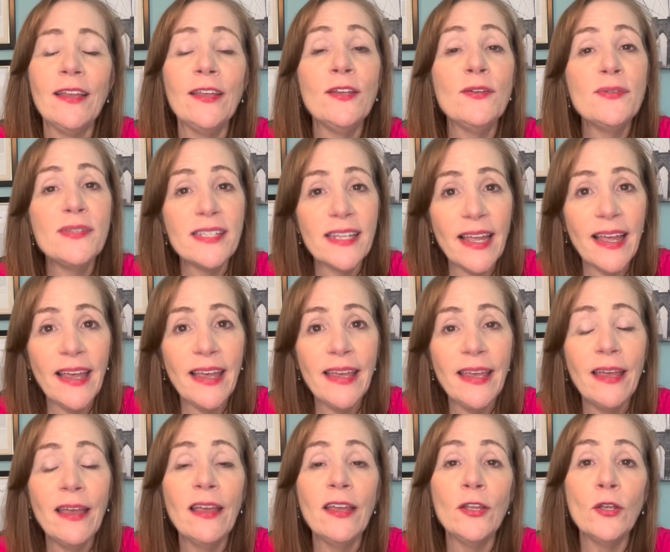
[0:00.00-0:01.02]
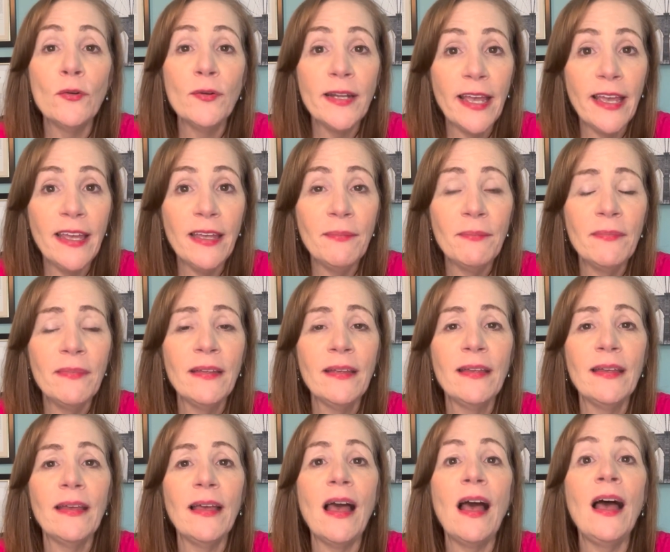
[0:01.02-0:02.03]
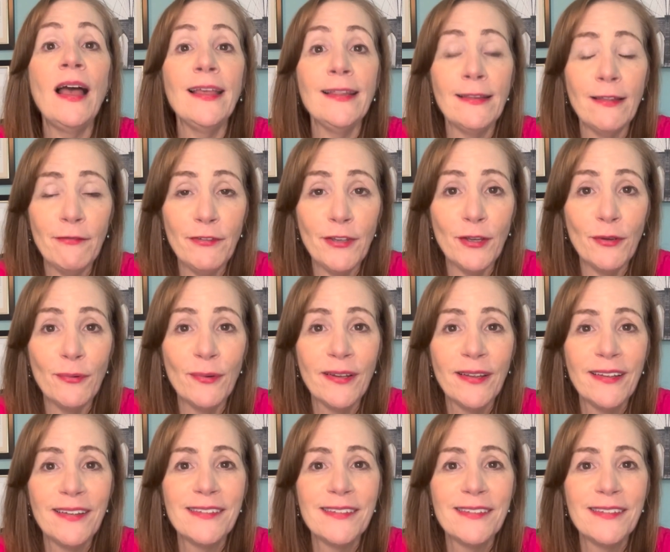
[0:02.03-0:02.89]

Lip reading: you say your name, I love you.